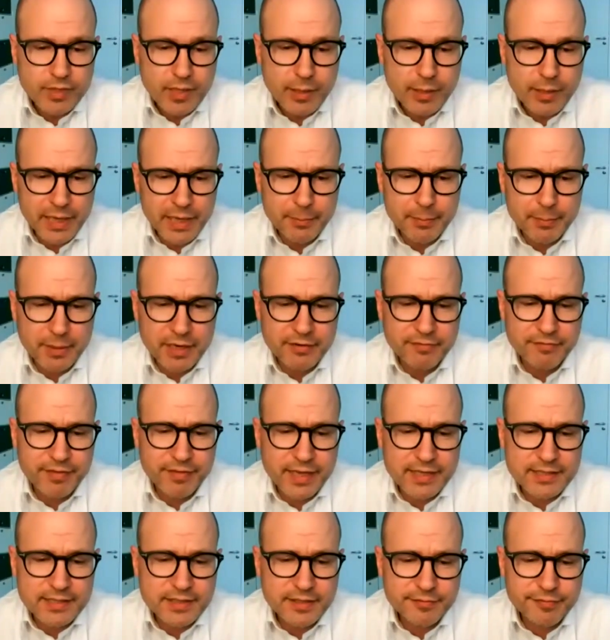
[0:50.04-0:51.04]
minimal
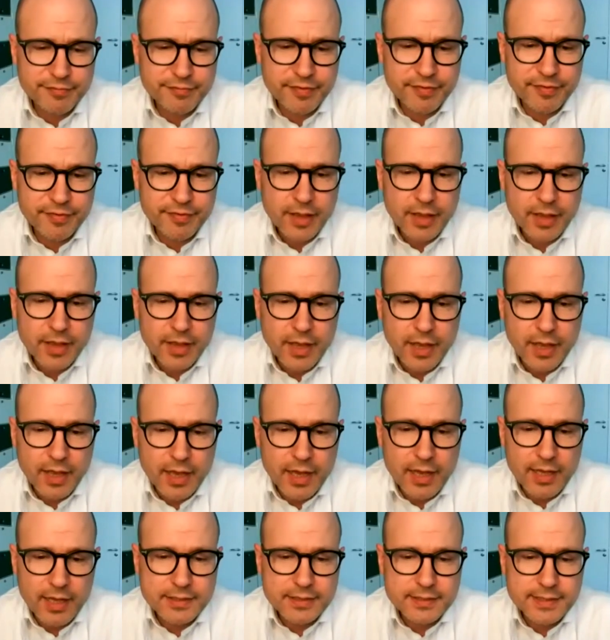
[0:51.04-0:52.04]
invasive
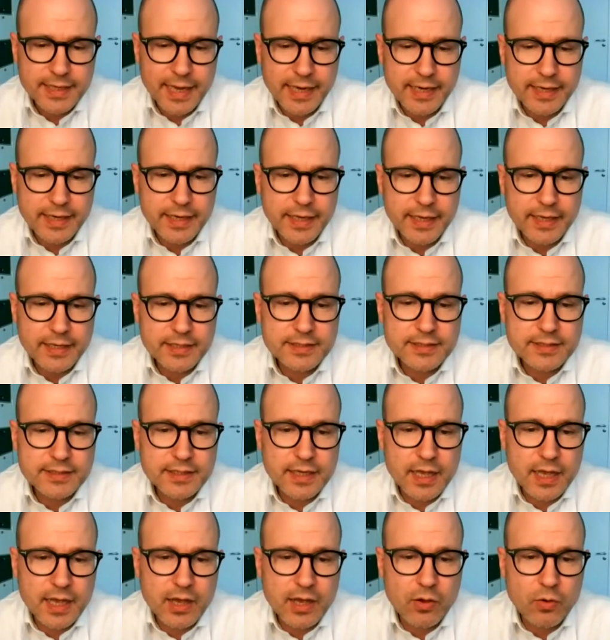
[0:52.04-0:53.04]
techniques,
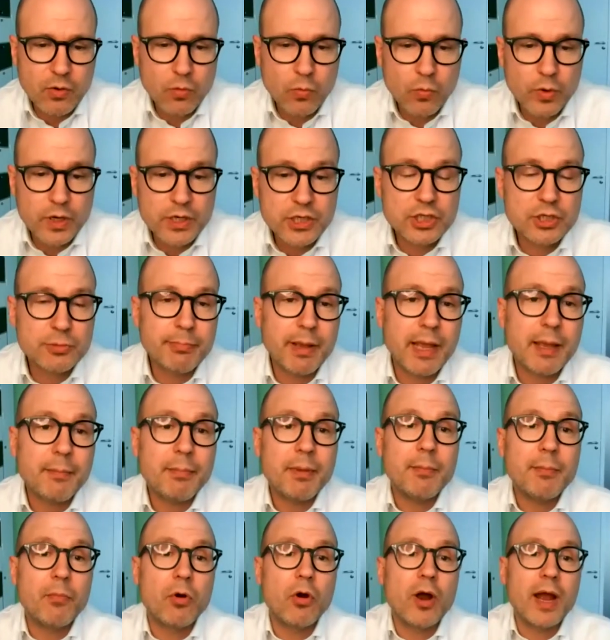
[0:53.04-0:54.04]
which may be
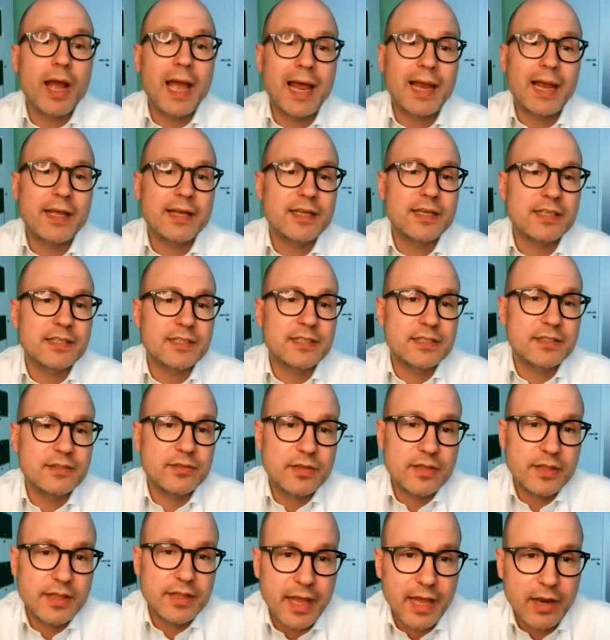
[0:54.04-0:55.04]
more elegant
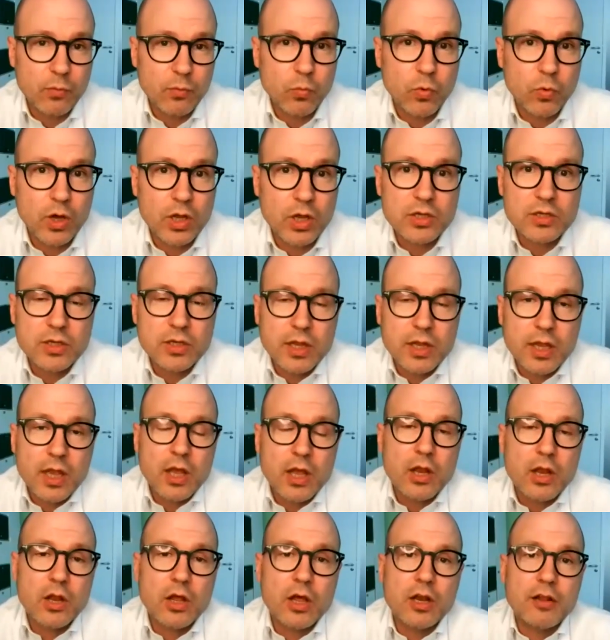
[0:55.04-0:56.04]
than what
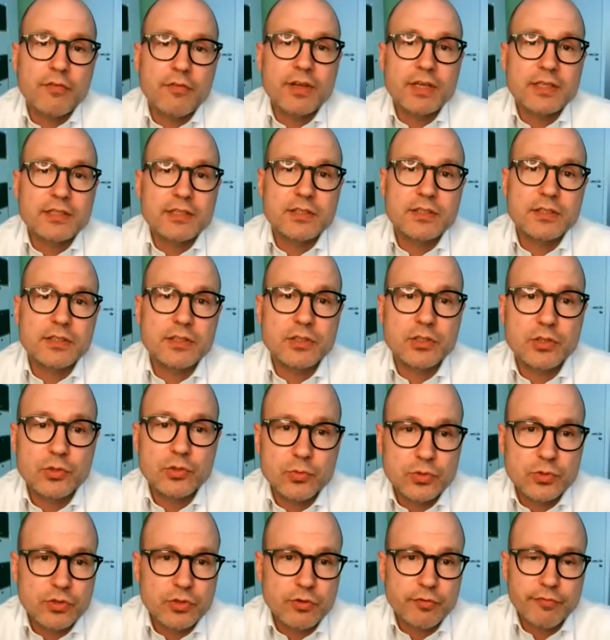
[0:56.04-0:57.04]
a lot of us
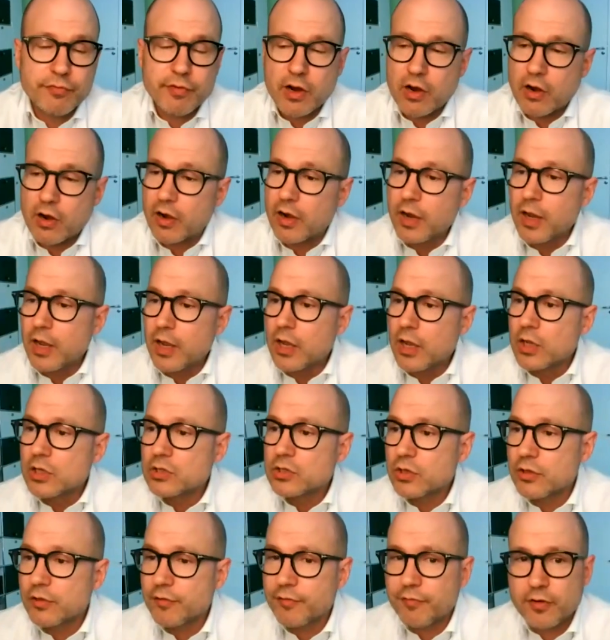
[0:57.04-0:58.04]
do so far.
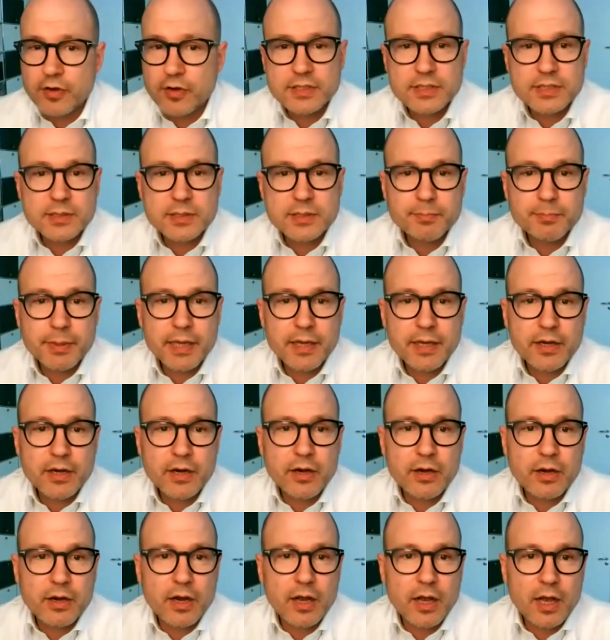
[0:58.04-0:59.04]
So the first
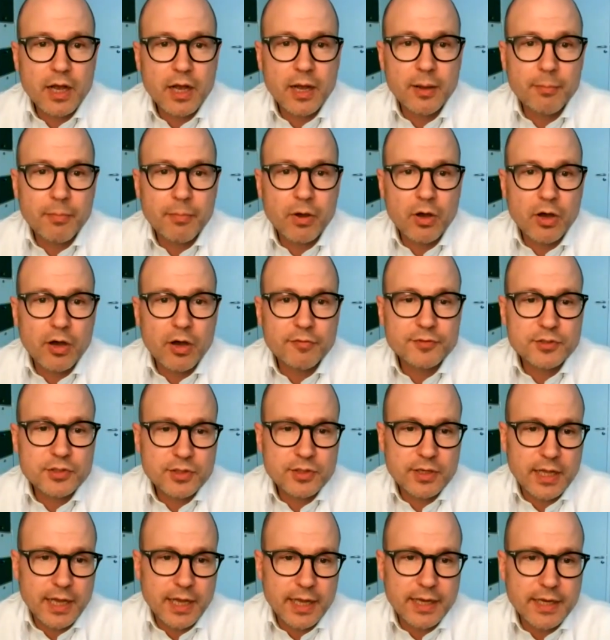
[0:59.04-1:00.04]
speaker of
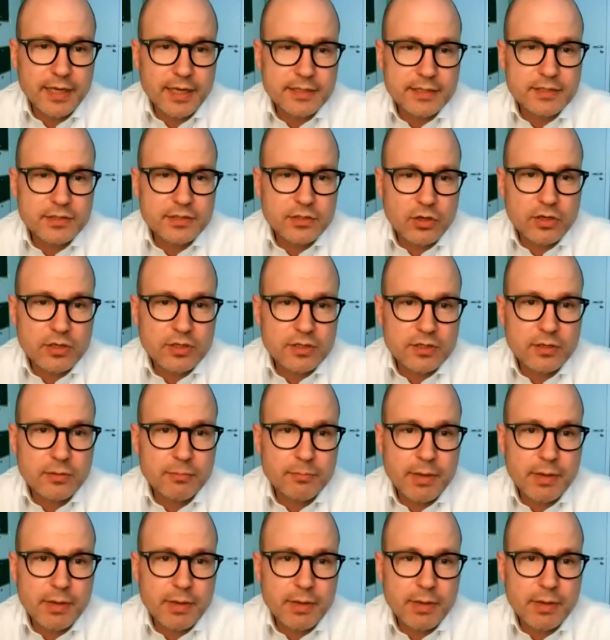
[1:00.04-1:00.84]
tonight is Dr.